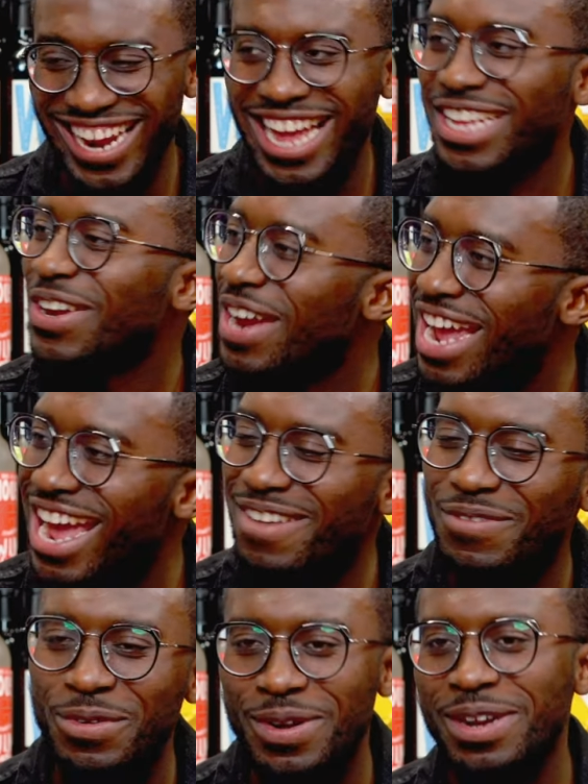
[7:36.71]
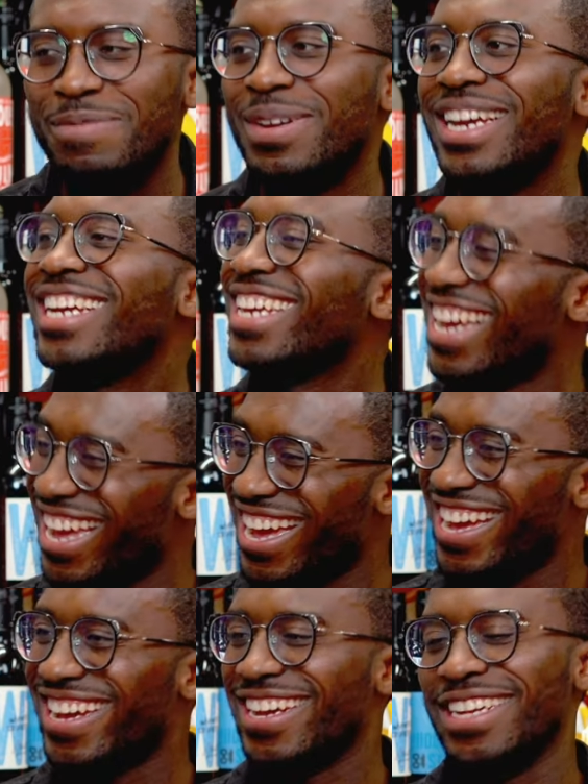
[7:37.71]
like you're everywhere, That's the goal, man.
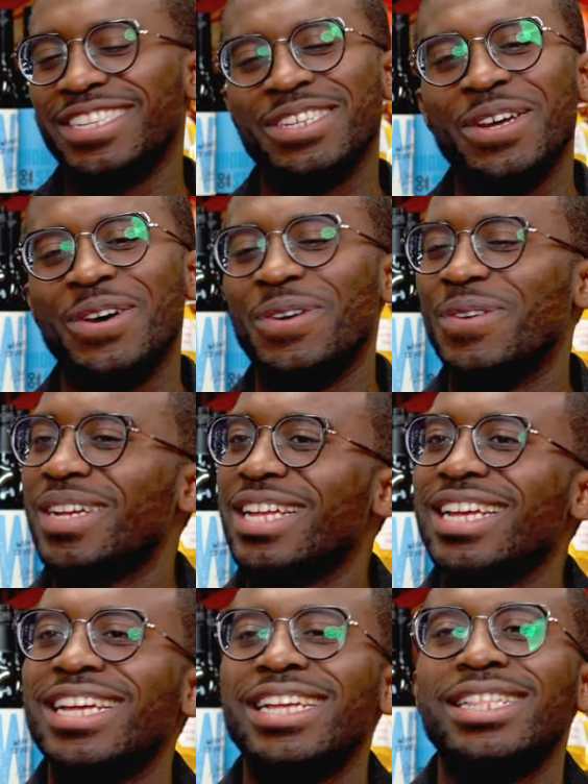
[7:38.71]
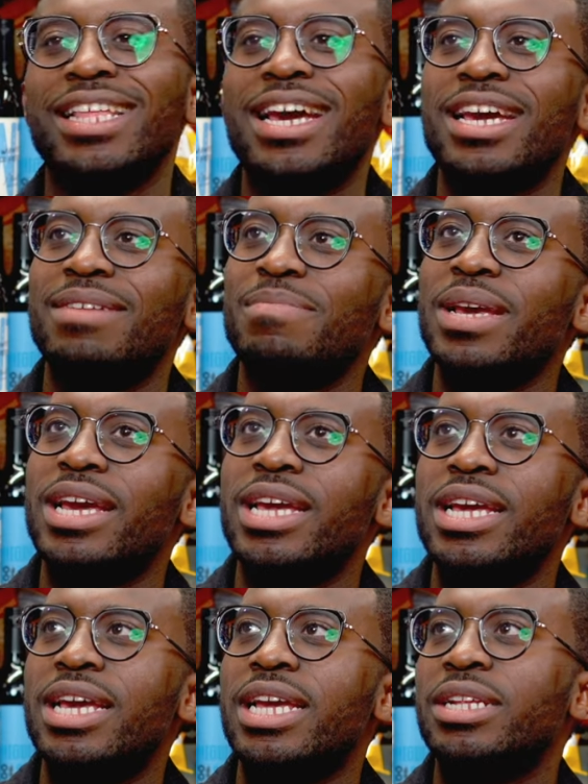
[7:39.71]
Bro. Yeah. Like, so yeah that
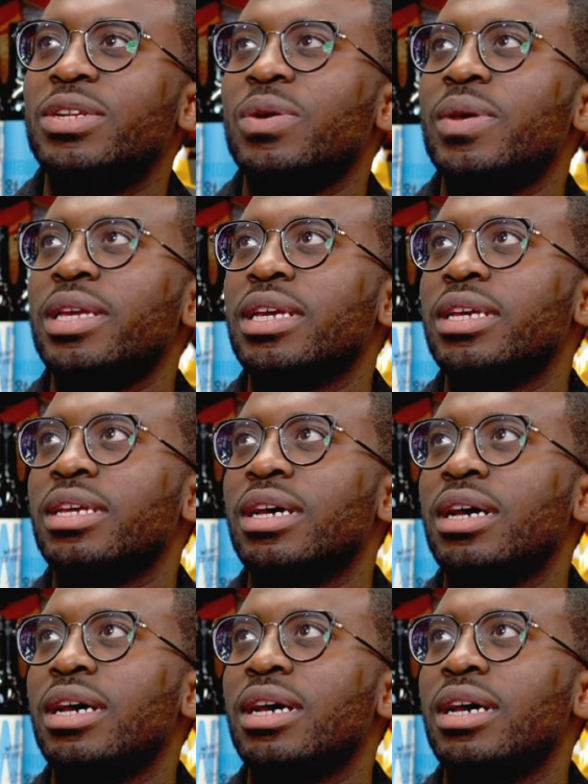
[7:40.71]
man and, mm. and, doing it